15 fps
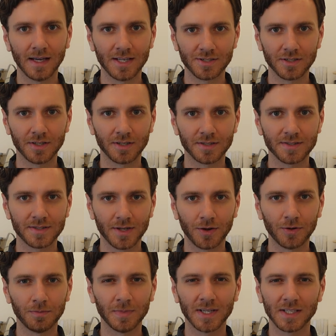engineered
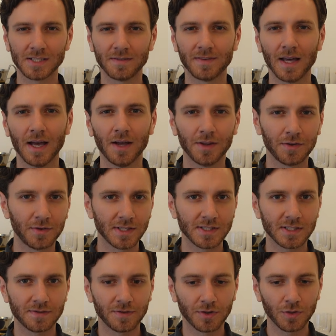stone because of the health
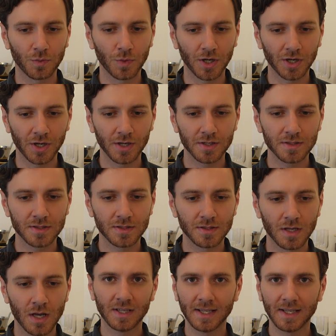risks for the workers.